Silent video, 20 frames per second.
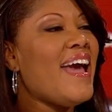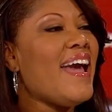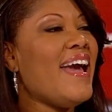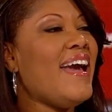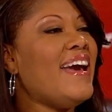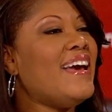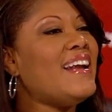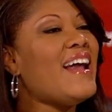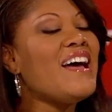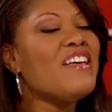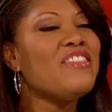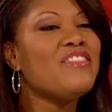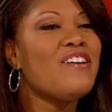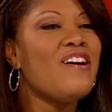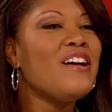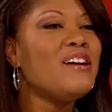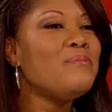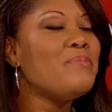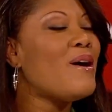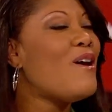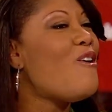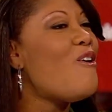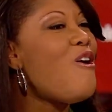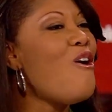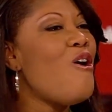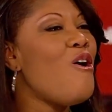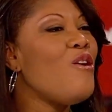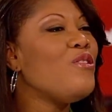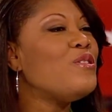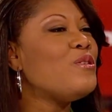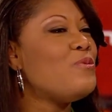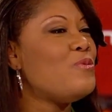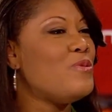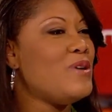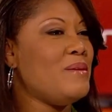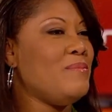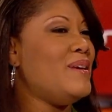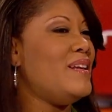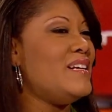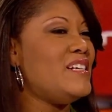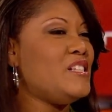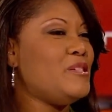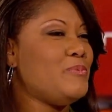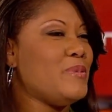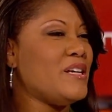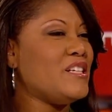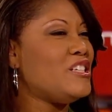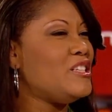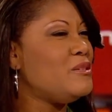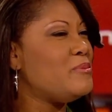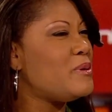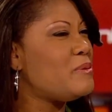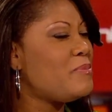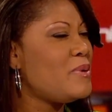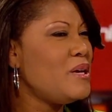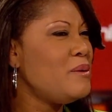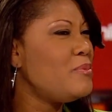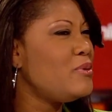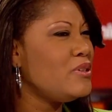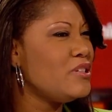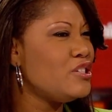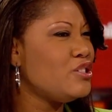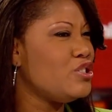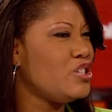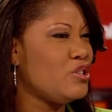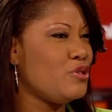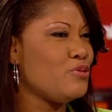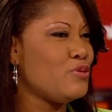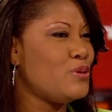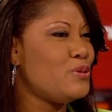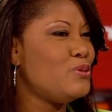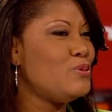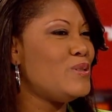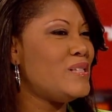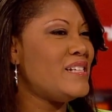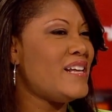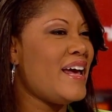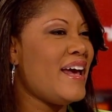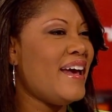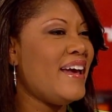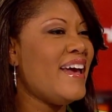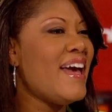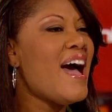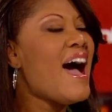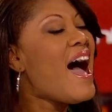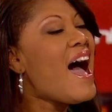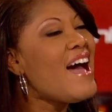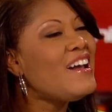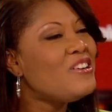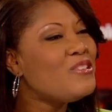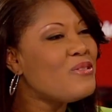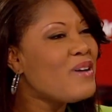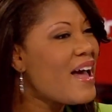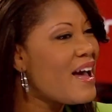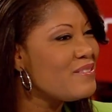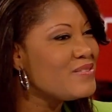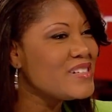And I thought about all the women especially, but people in general who say, I don't have